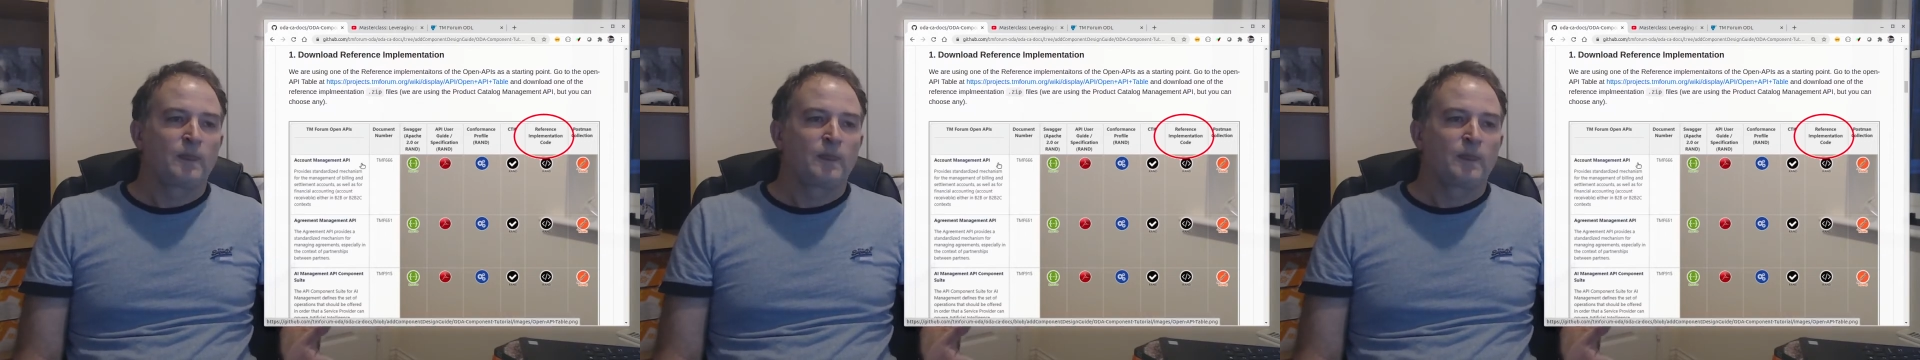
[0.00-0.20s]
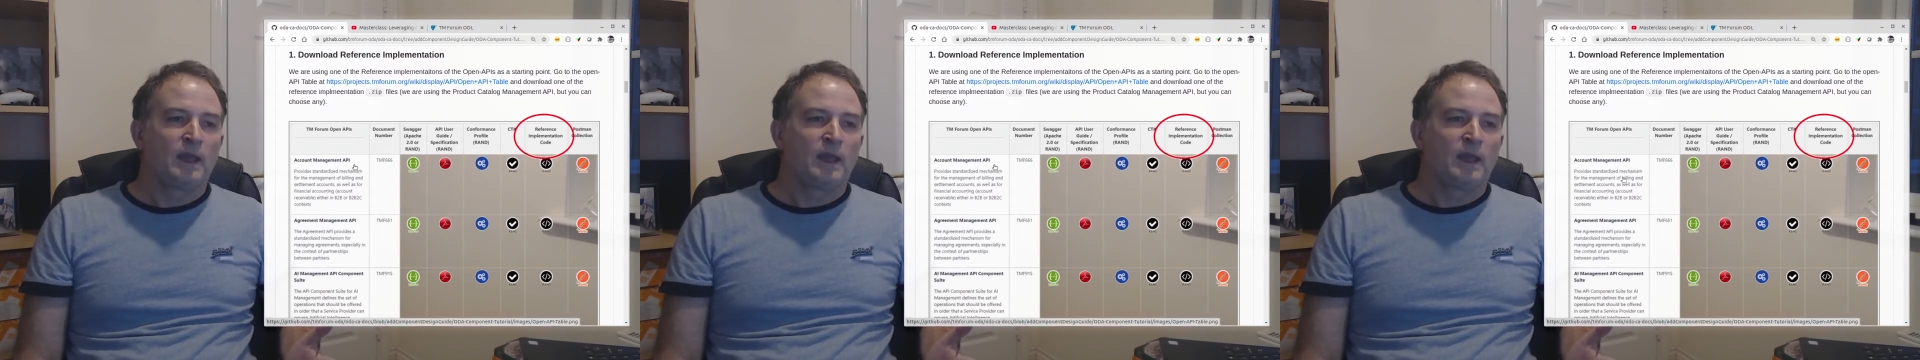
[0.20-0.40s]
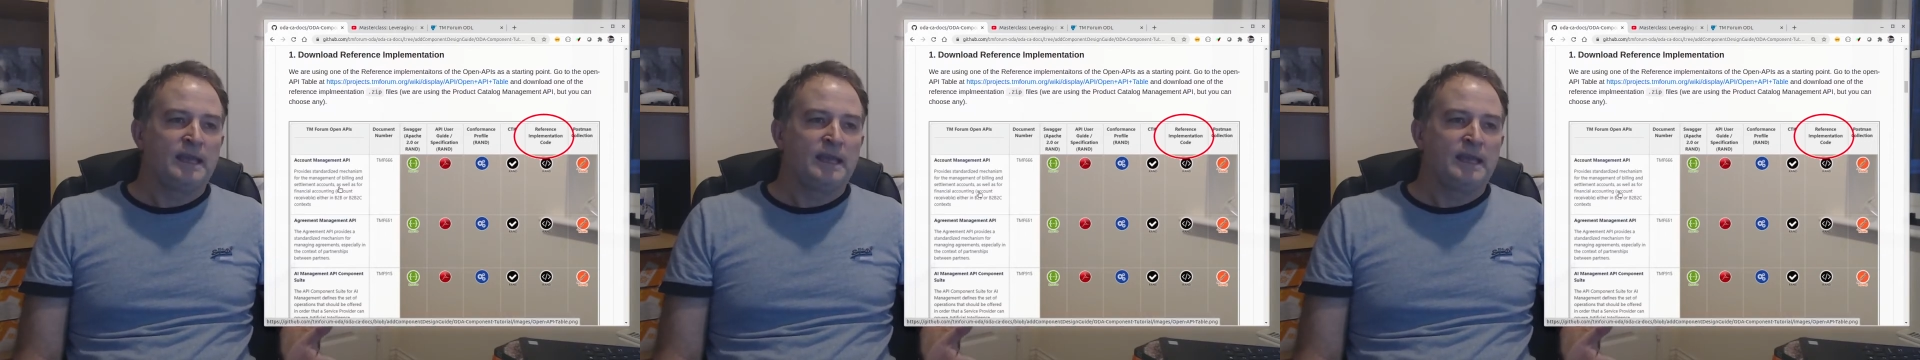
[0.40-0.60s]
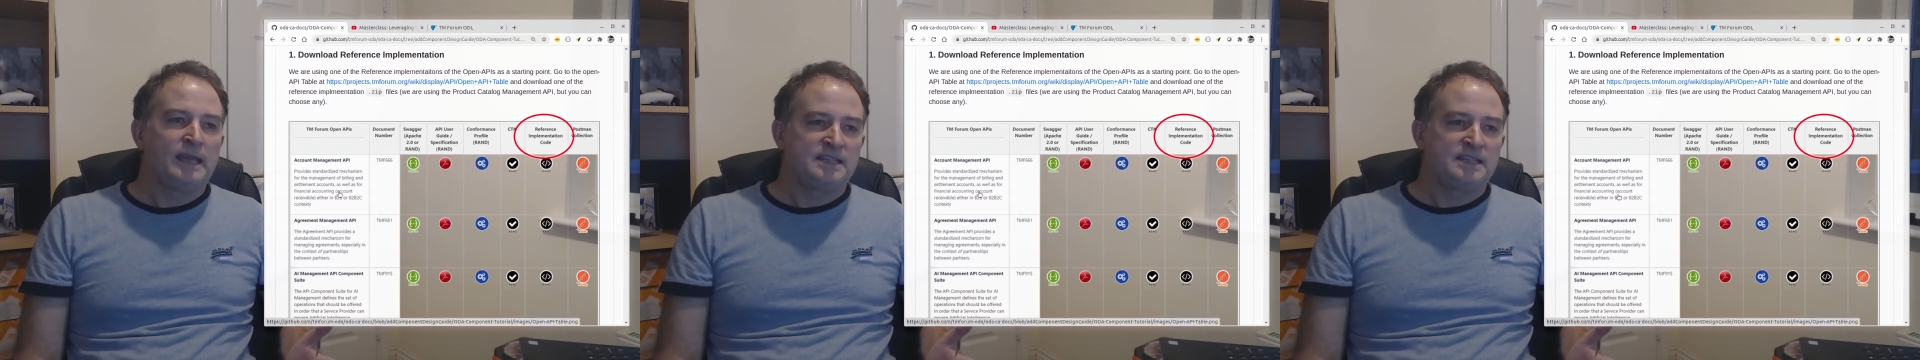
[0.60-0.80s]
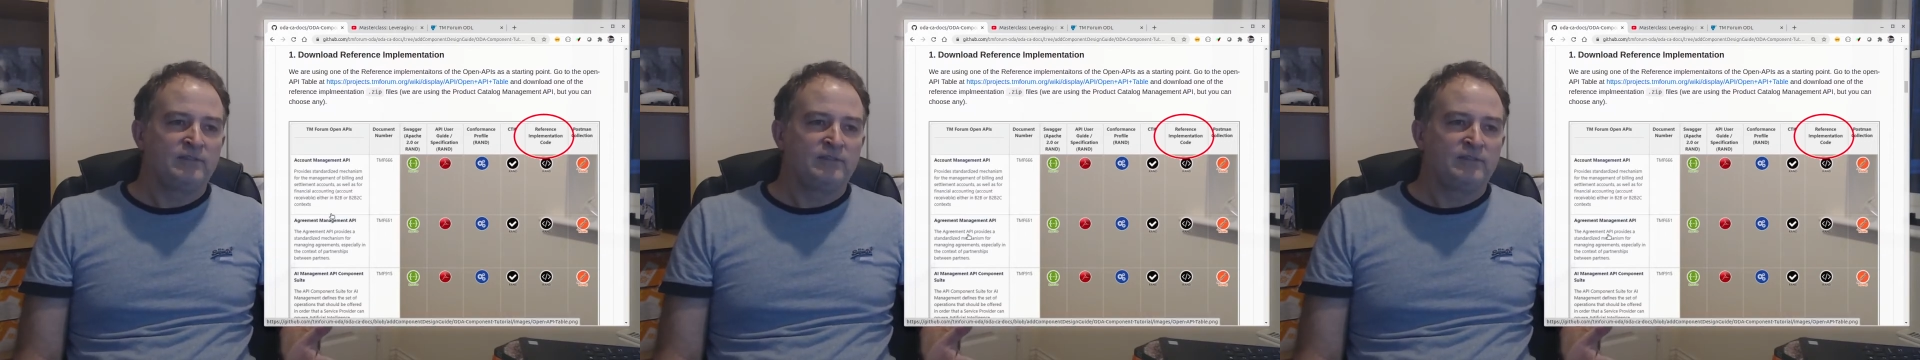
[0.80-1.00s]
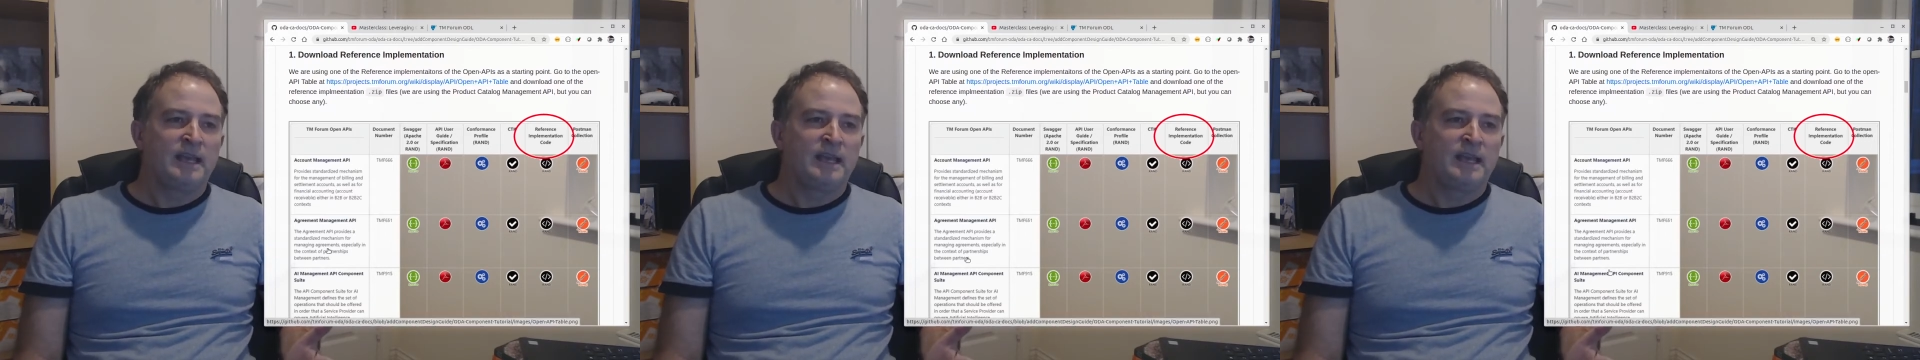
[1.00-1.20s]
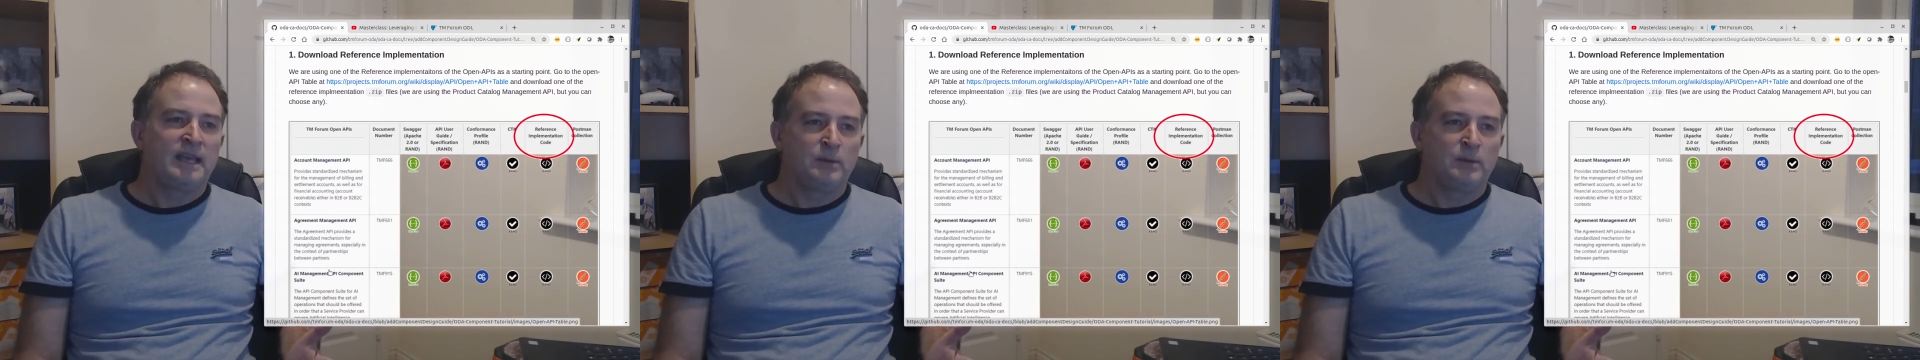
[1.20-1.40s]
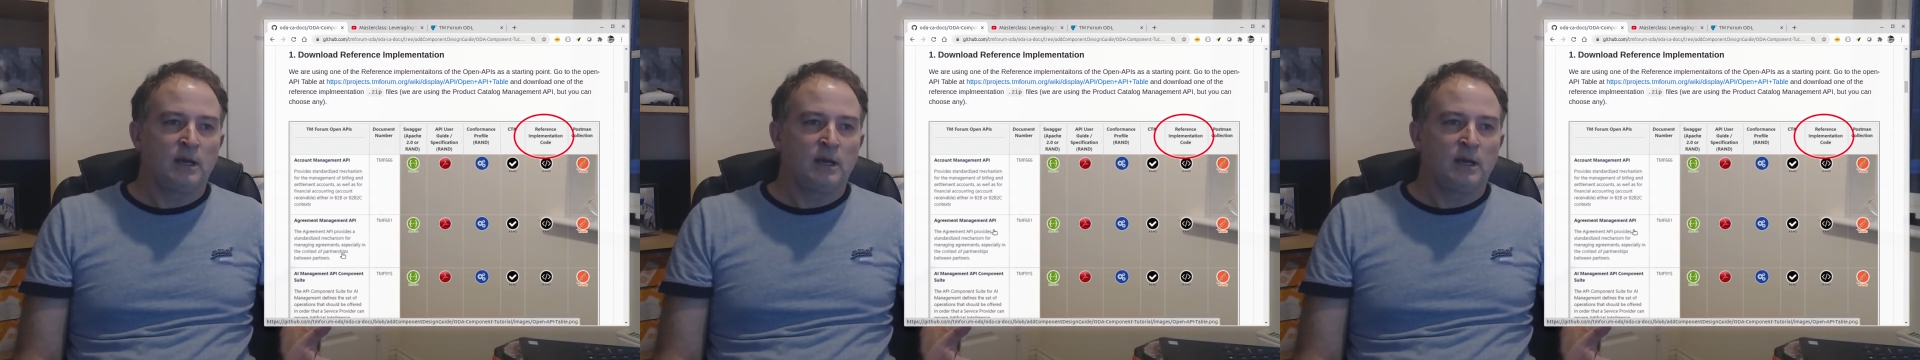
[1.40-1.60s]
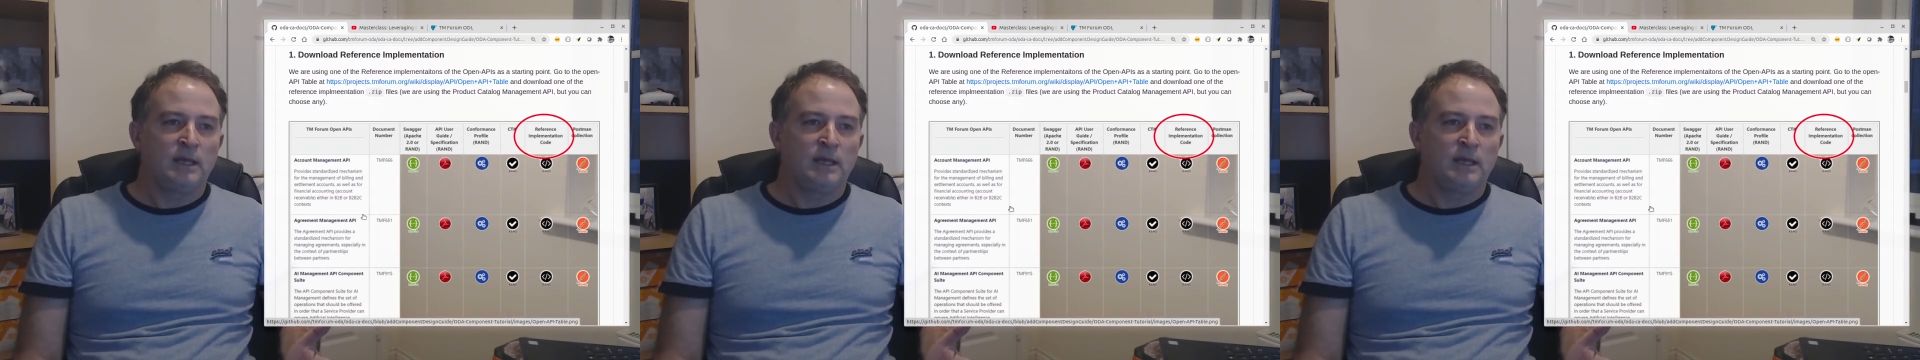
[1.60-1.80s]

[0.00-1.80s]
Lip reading: against every API,